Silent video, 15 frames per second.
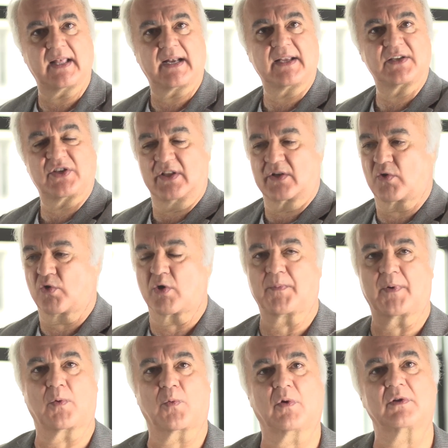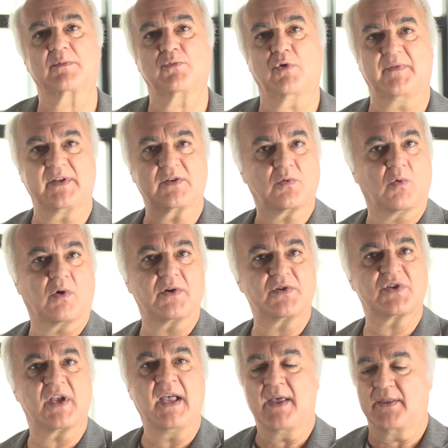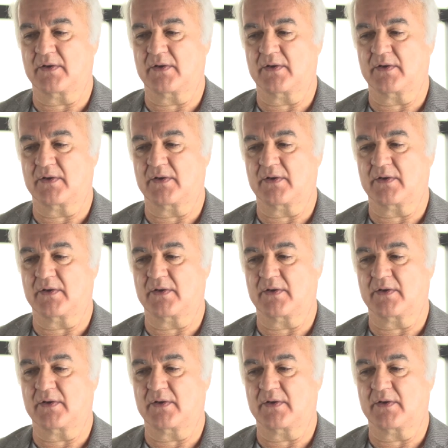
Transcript: that I see the corporate world moving towards.